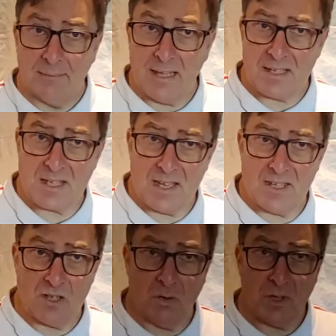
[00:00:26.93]
Let's say
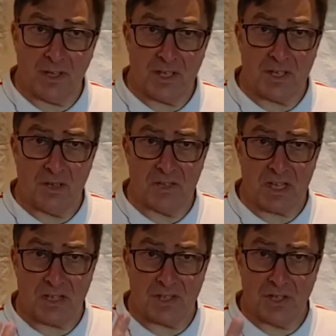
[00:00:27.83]
this lawn cutting service
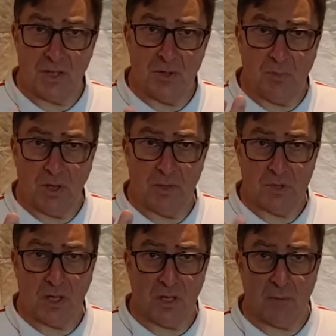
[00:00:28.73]
has two prime
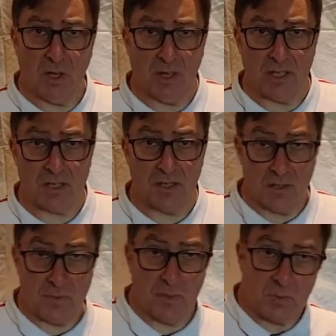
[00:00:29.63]
target markets,
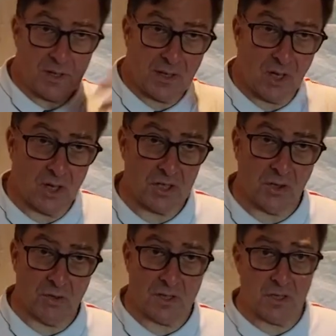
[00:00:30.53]
those people with large
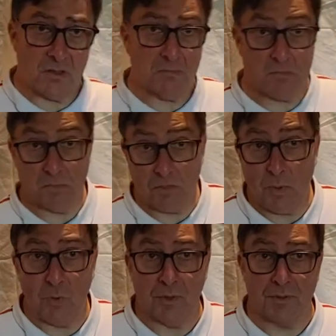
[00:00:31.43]
lawns and
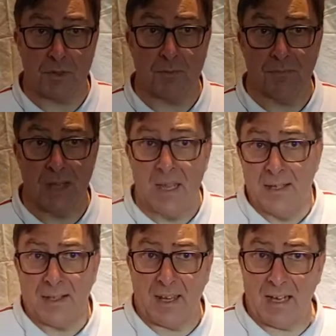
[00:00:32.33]
small lawns.
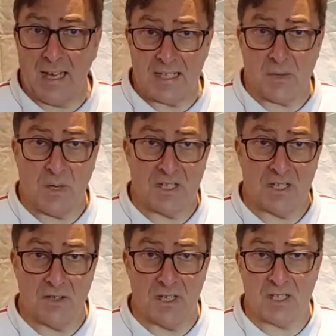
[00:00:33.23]
Now, the lazy way to
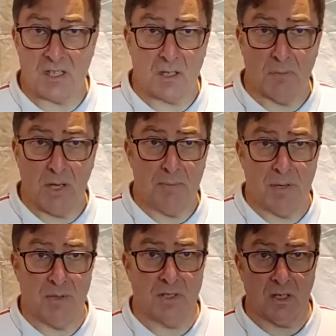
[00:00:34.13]
do this is to combine
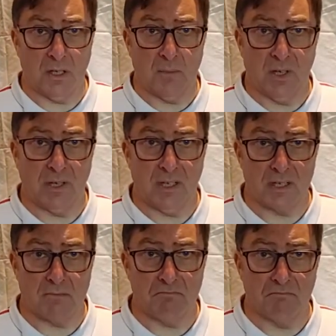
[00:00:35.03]
both target
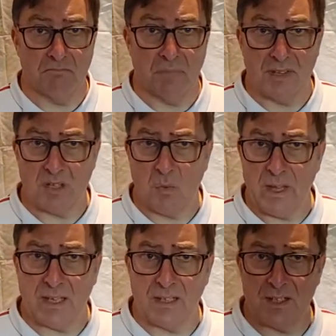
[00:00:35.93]
markets, but this
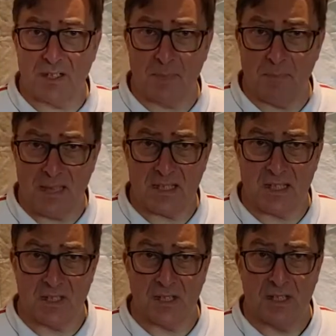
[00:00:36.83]
weakens the
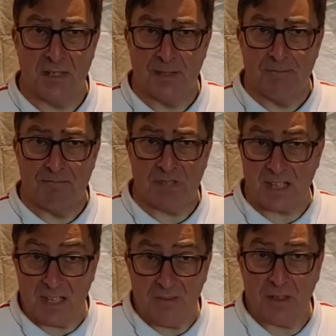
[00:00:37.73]
message
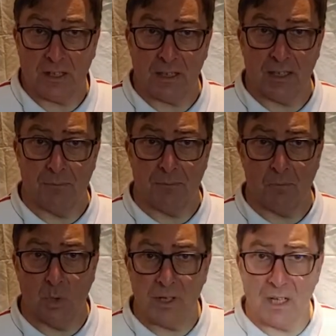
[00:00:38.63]
significantly.
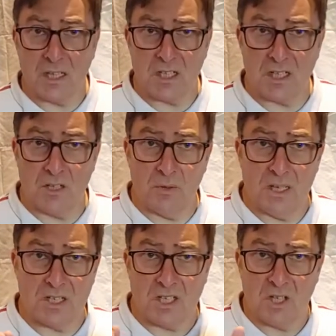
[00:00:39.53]
What you need to do
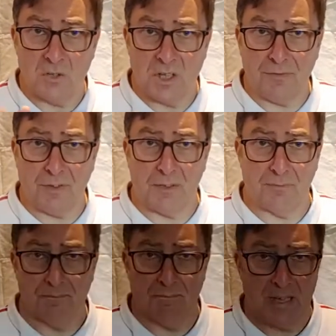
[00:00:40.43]
is two different
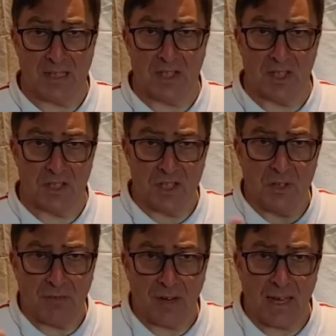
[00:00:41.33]
messages, two
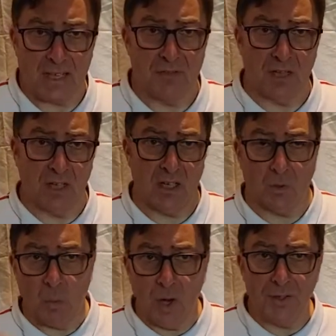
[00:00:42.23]
different ads if you like,
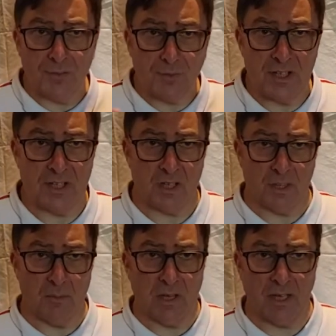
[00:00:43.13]
one for each
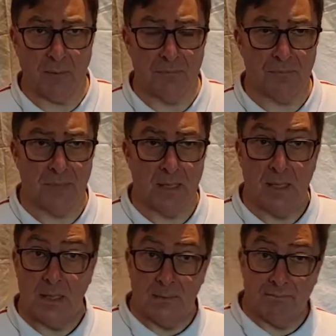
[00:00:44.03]
target market.
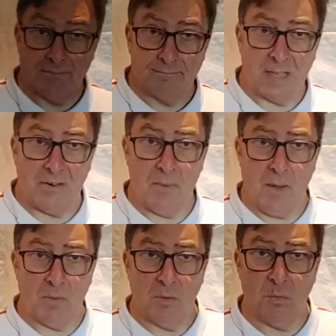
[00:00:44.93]
Now
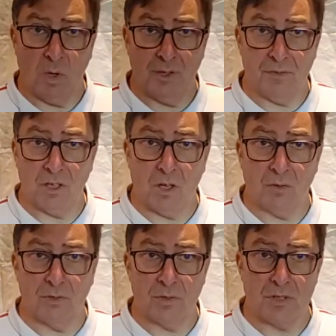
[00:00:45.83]
remember, one of the
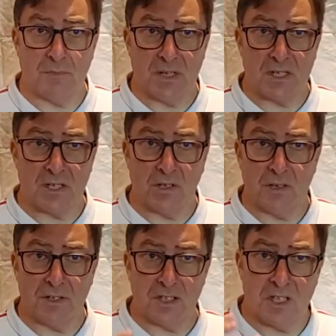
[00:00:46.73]
golden rules of business
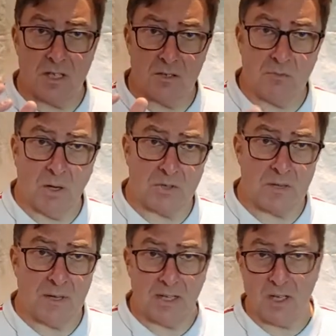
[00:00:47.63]
growth is to use
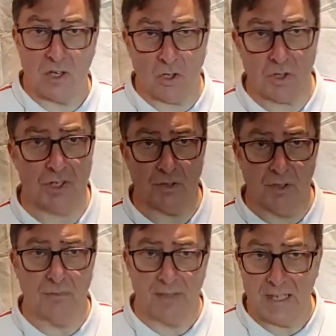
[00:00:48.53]
multimedia across
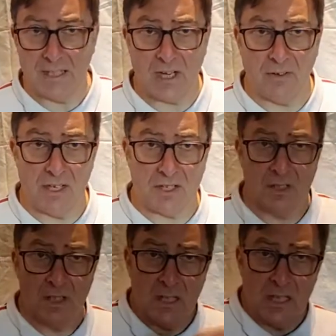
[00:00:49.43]
your lead
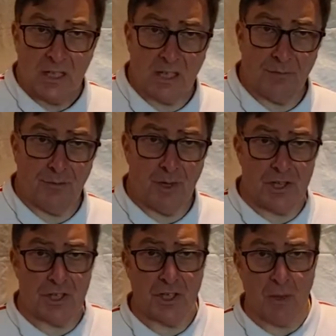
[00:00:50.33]
generation,
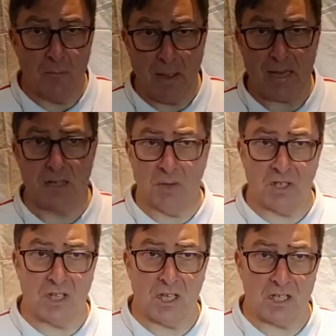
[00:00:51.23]
conversion and
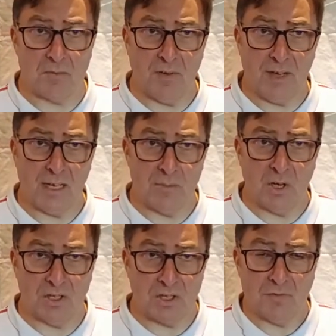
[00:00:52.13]
maximising customer value
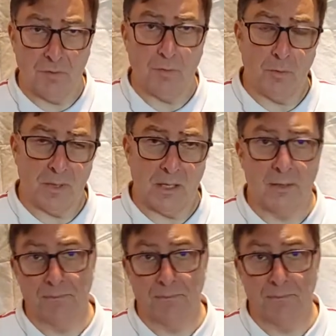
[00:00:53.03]
parts of the formula.